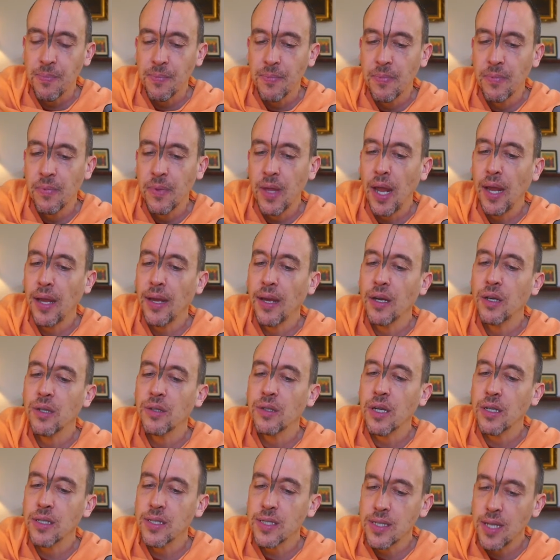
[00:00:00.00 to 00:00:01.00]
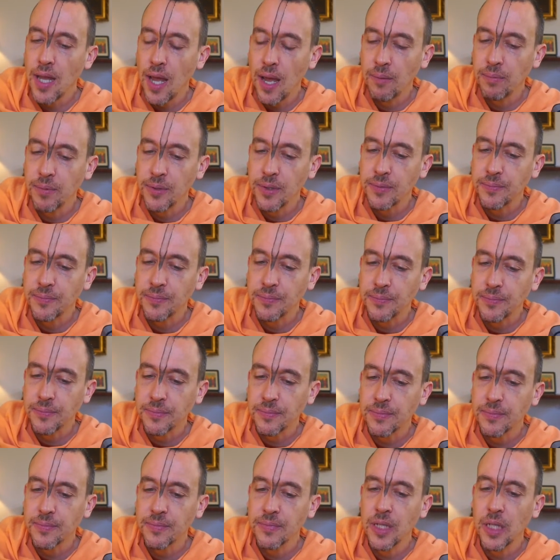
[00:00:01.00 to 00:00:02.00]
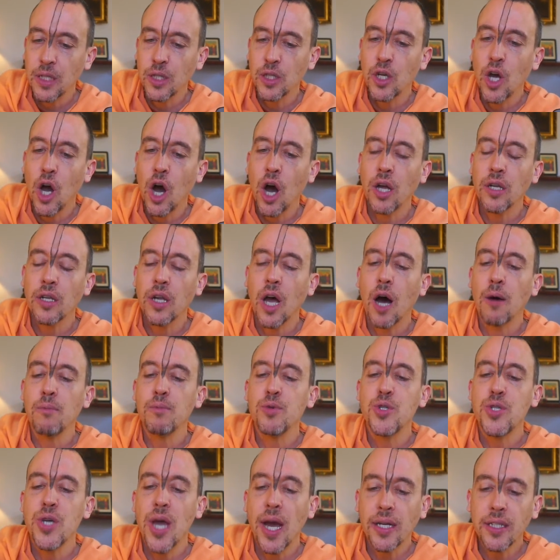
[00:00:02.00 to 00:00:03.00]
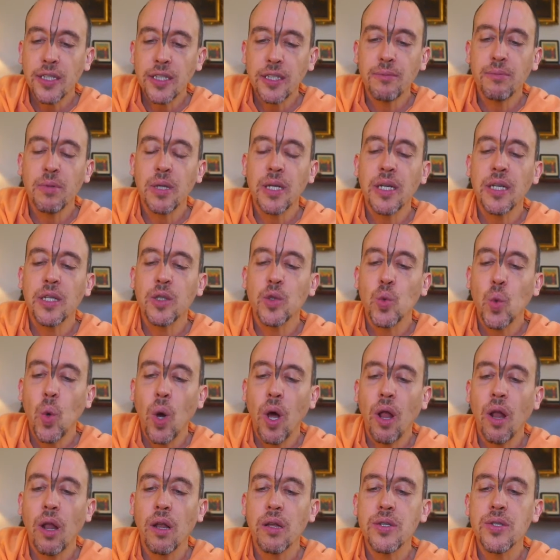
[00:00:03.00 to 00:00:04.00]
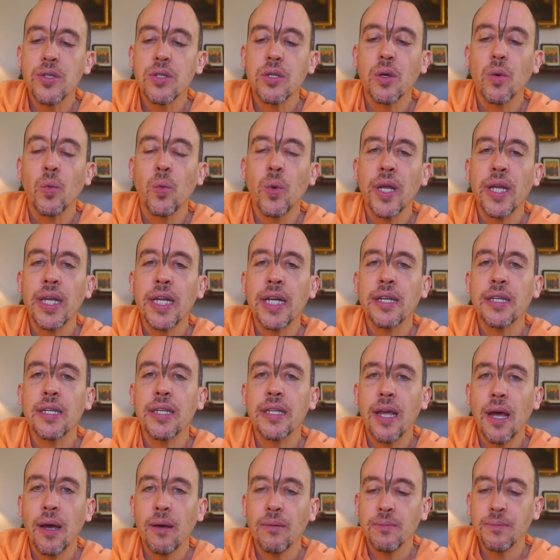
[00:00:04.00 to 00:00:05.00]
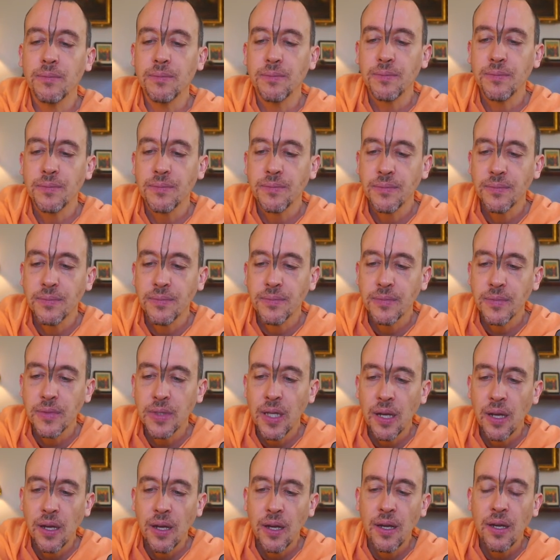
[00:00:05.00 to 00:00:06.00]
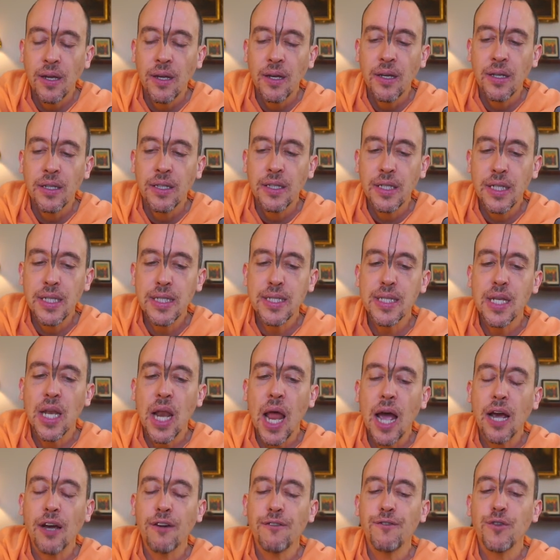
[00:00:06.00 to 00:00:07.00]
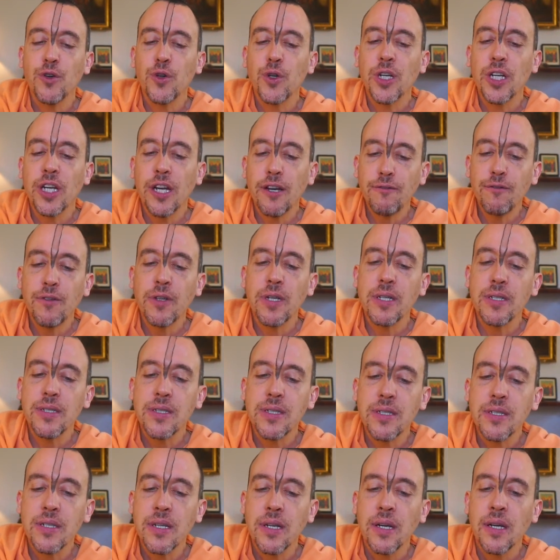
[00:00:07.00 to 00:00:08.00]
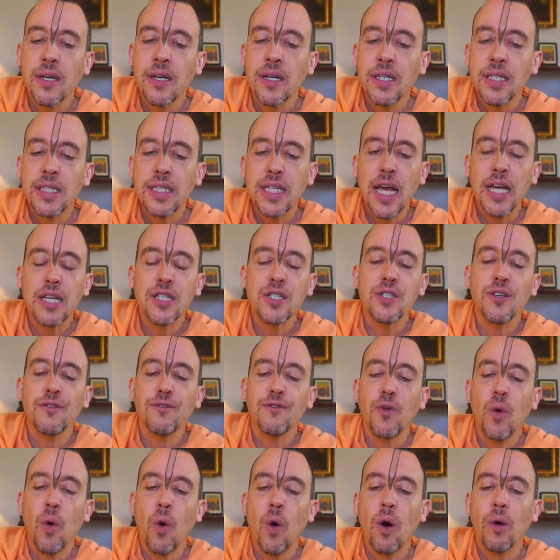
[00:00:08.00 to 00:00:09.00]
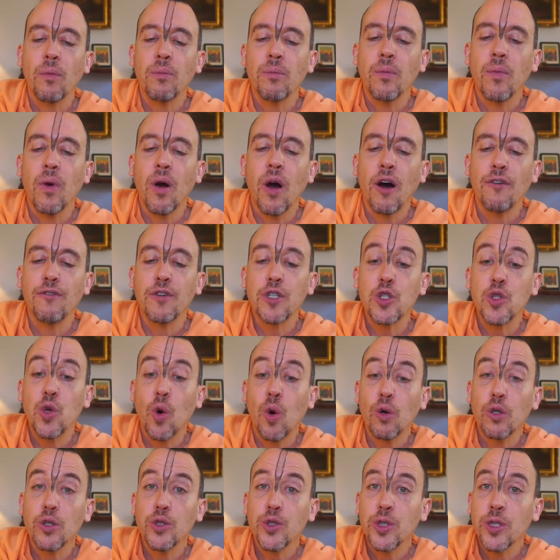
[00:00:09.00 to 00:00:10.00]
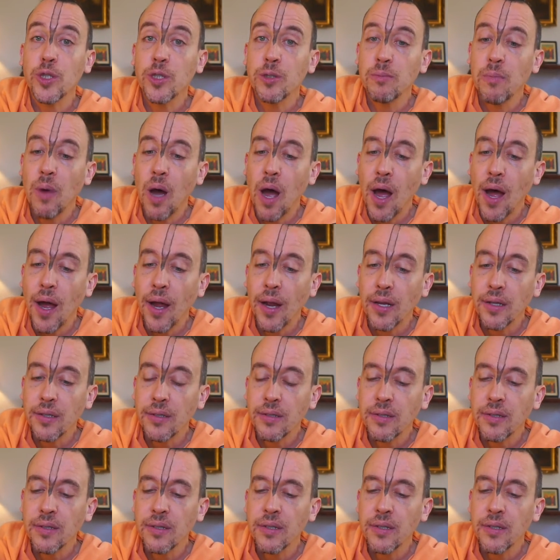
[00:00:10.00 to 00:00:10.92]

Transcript: They cannot accept that God objectively dwells within them. This lack of forgiveness takes the form of a tortured mind,